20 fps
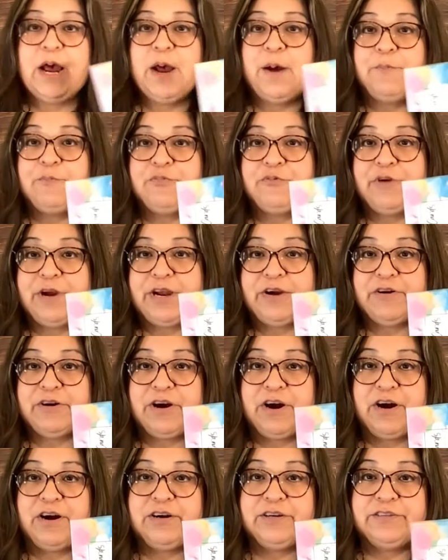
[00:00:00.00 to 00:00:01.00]
prayer
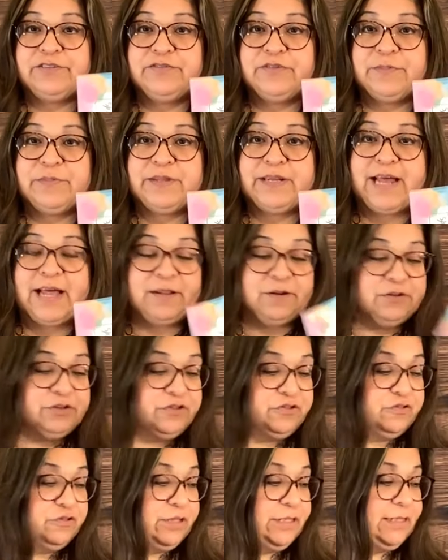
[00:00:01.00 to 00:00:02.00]
cards from the Dollar
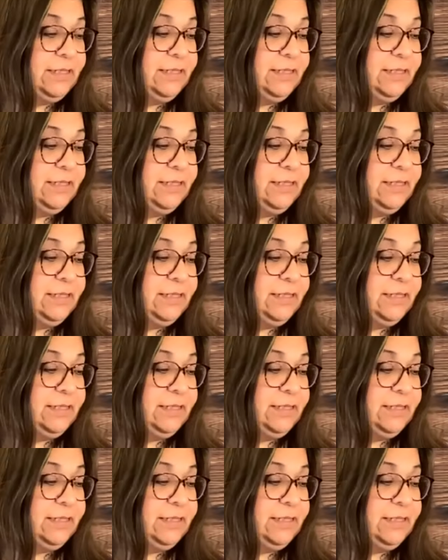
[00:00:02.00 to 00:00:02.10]
Tree,